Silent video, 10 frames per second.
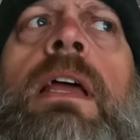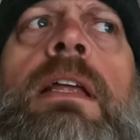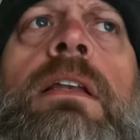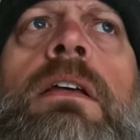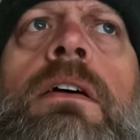
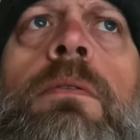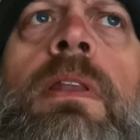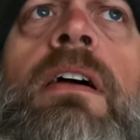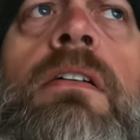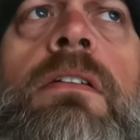And
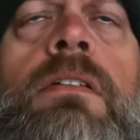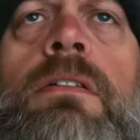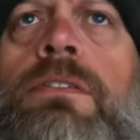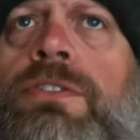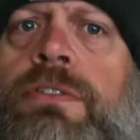without
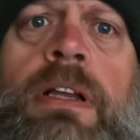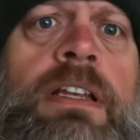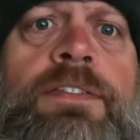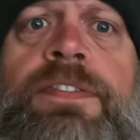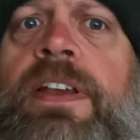
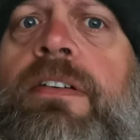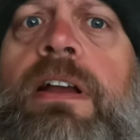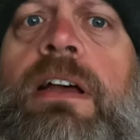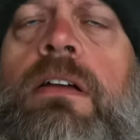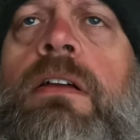trying to
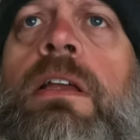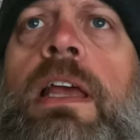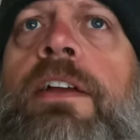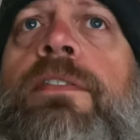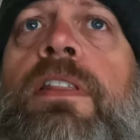figure out
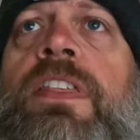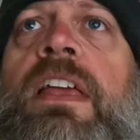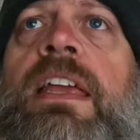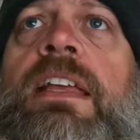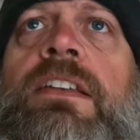
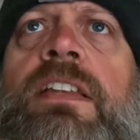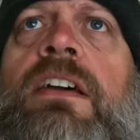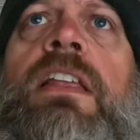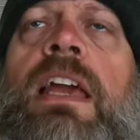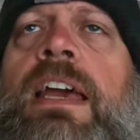everything and
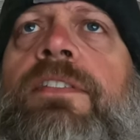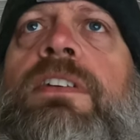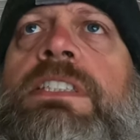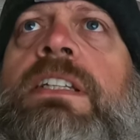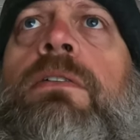tell you
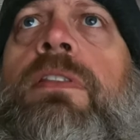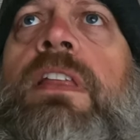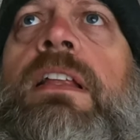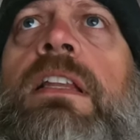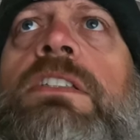every single
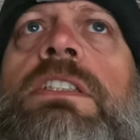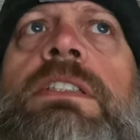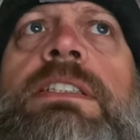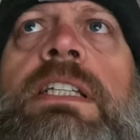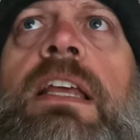thing, let's
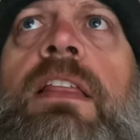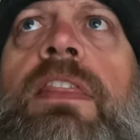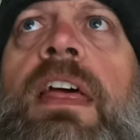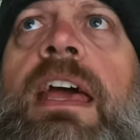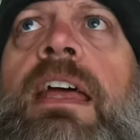just say
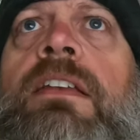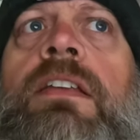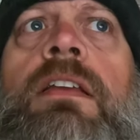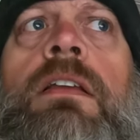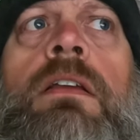
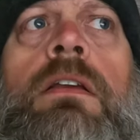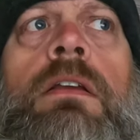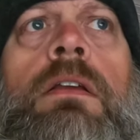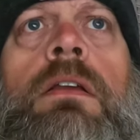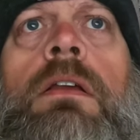that
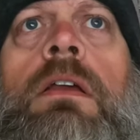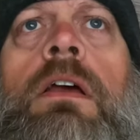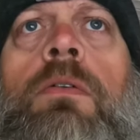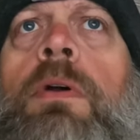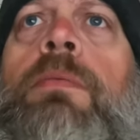
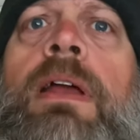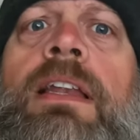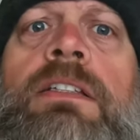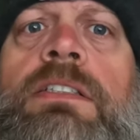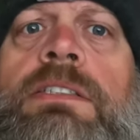we
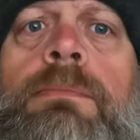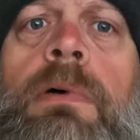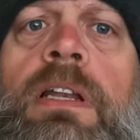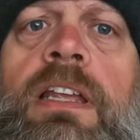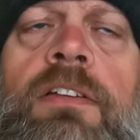ran into some
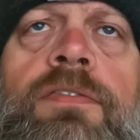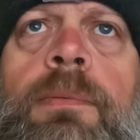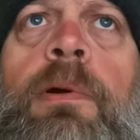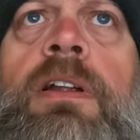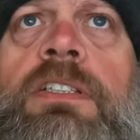money
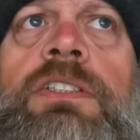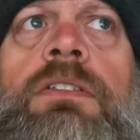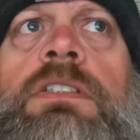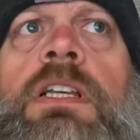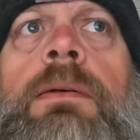from our
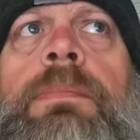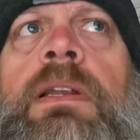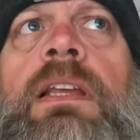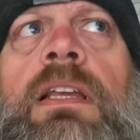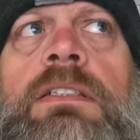insurance
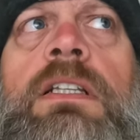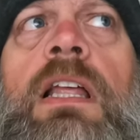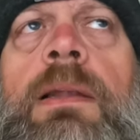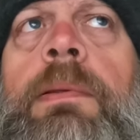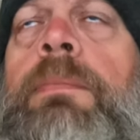company, as a
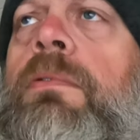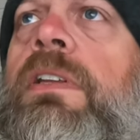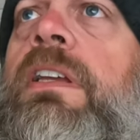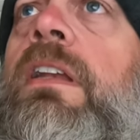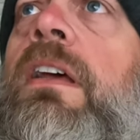lot of people
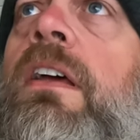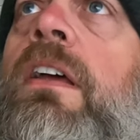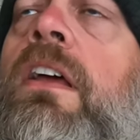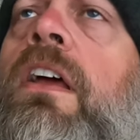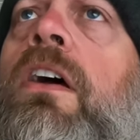did.
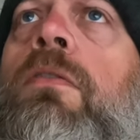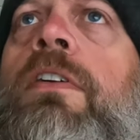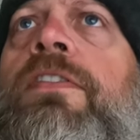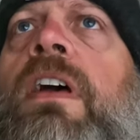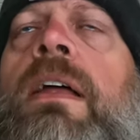
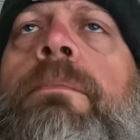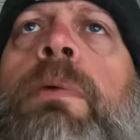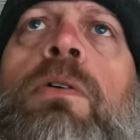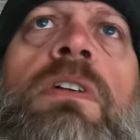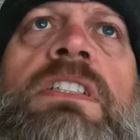We've gotten
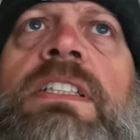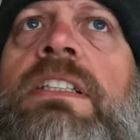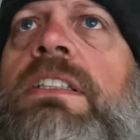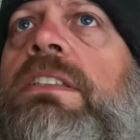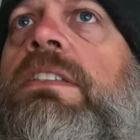
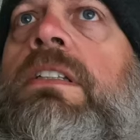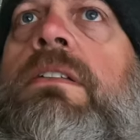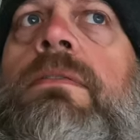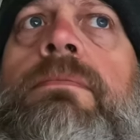bonuses